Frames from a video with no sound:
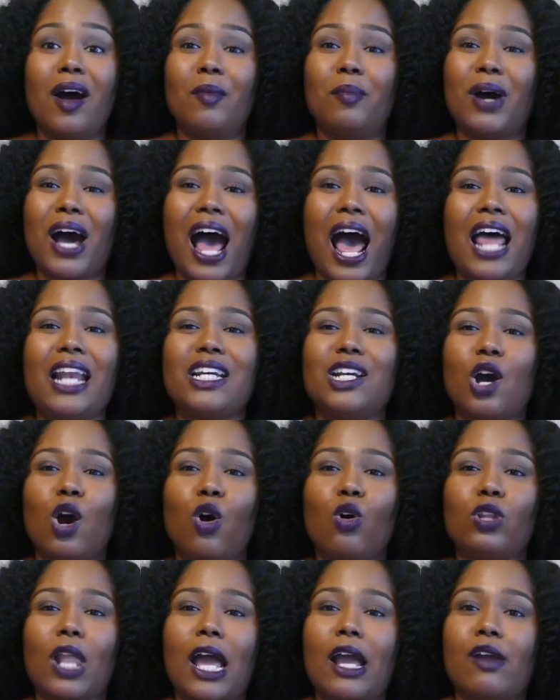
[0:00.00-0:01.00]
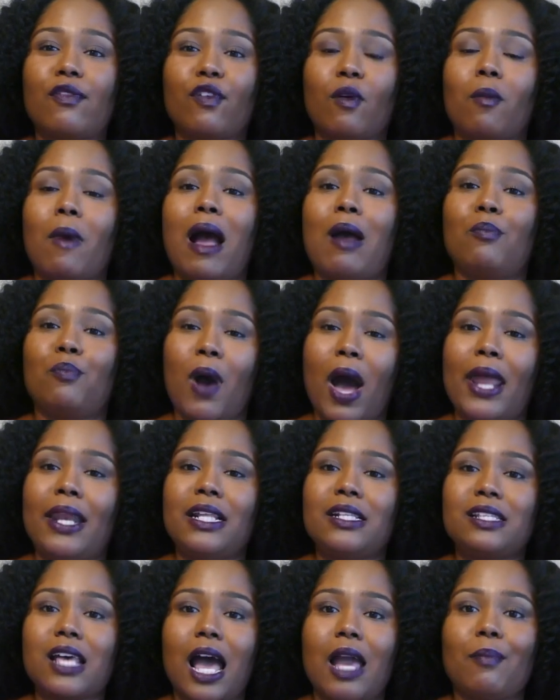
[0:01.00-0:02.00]
But I know, like, for my
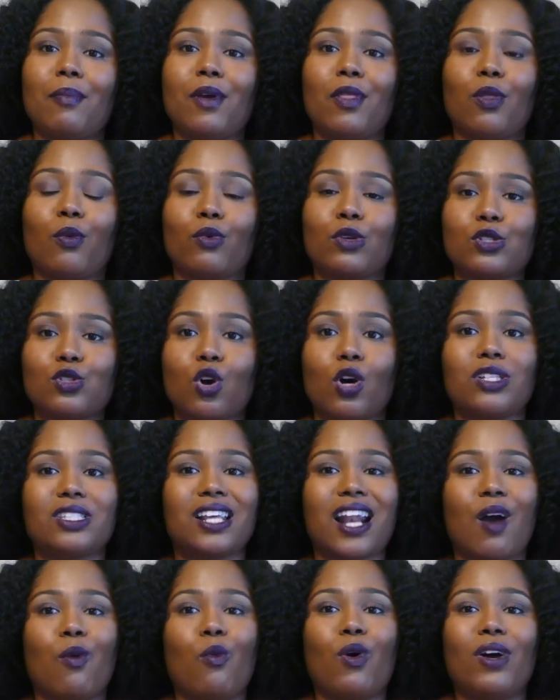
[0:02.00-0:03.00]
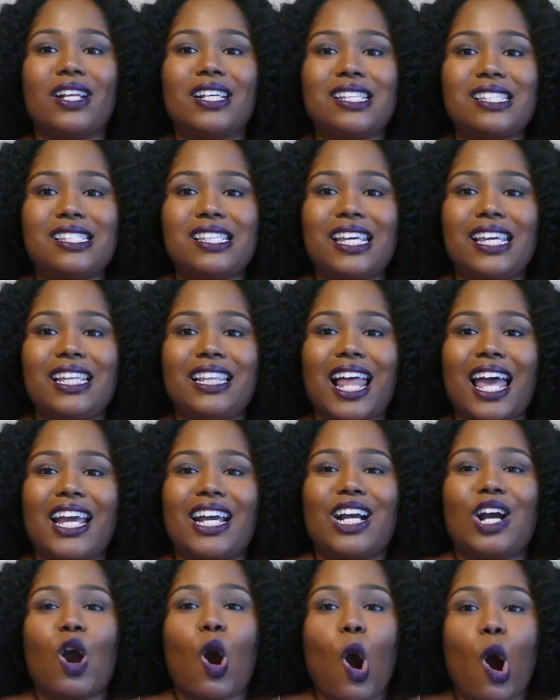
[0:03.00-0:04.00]
body type and the results that I want to see,
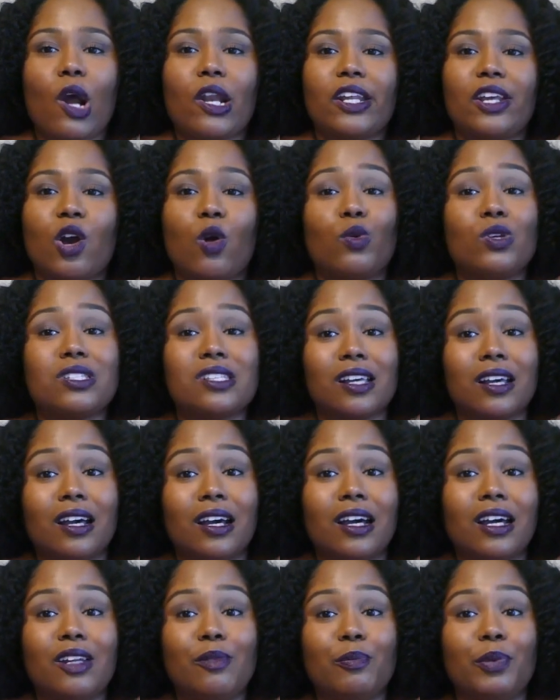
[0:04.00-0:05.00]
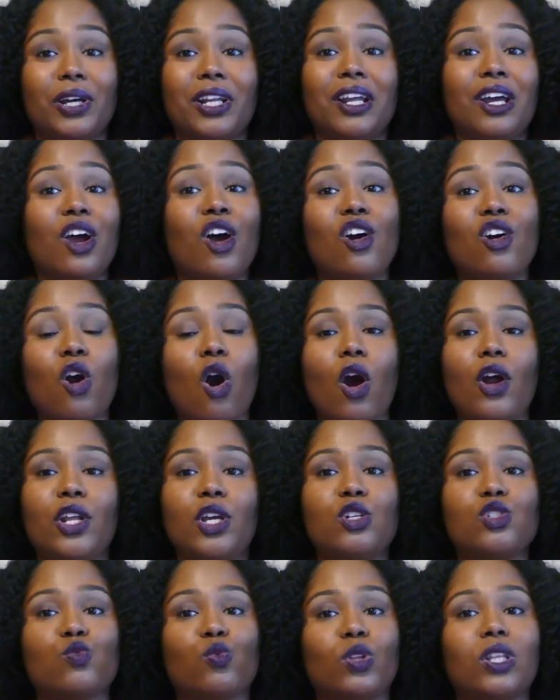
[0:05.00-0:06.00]
like, cardio is good, but
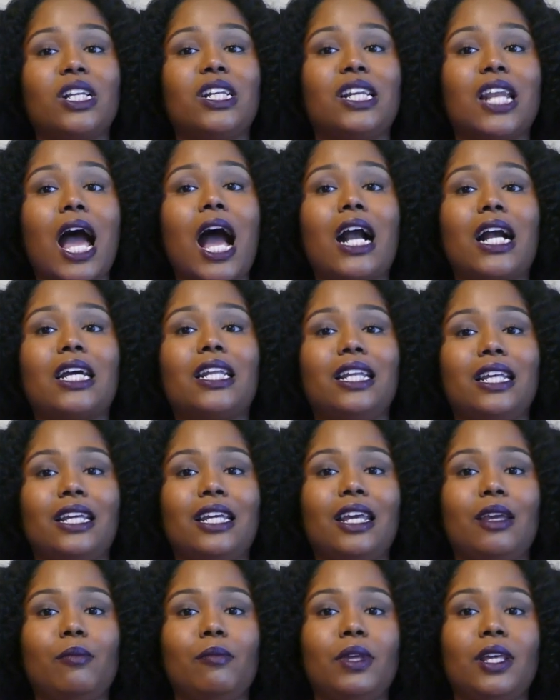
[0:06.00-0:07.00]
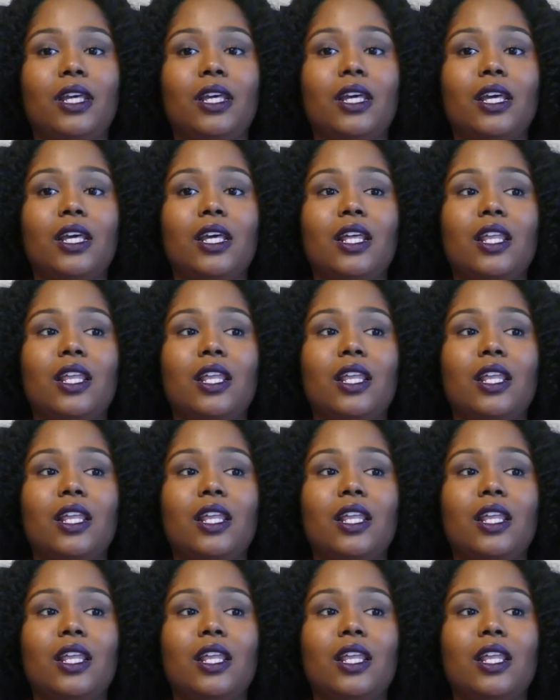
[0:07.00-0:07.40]
cardio is really not going to get me